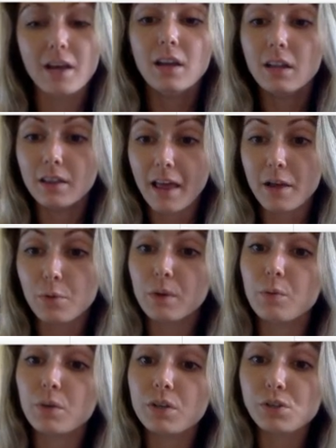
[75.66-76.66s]
like
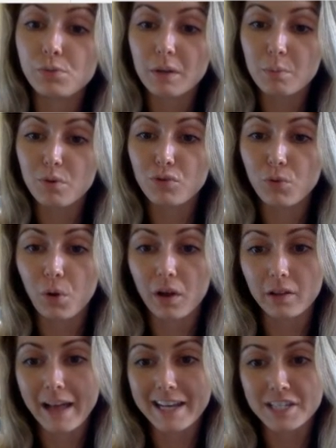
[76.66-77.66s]
we were doing before
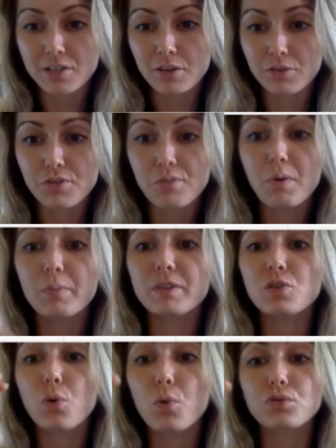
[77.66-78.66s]
on Class Dojo, where we
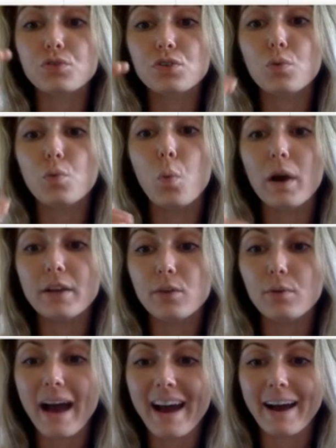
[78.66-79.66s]
told you what
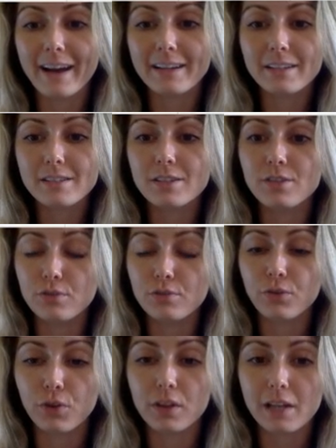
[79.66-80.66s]
you had to do
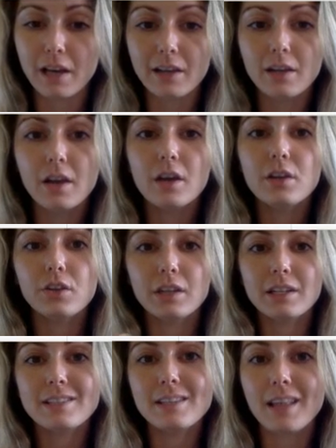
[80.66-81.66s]
for the day. You're
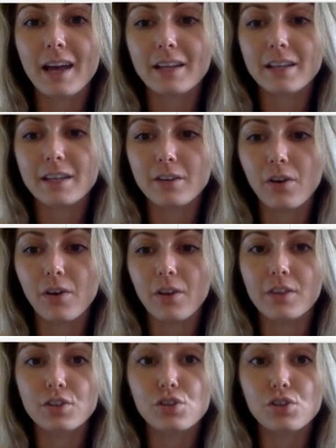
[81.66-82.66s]
going to see that here on
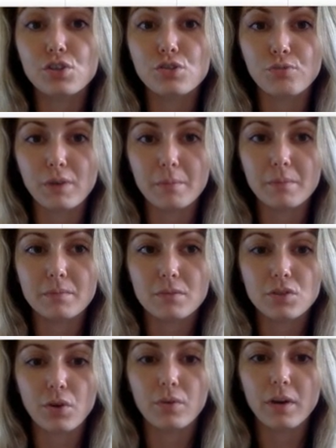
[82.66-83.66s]
the stream.
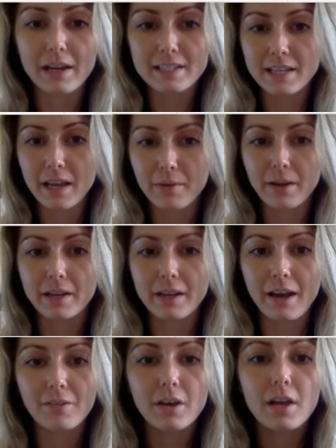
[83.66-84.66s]
So Isaiah right
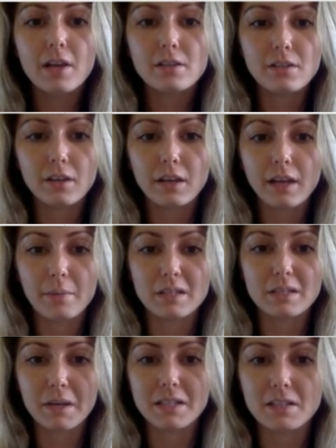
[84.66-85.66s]
now is looking at
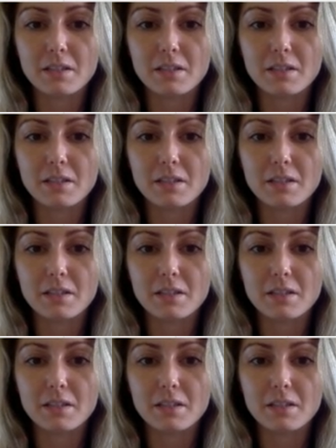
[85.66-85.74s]
Ms. Metz's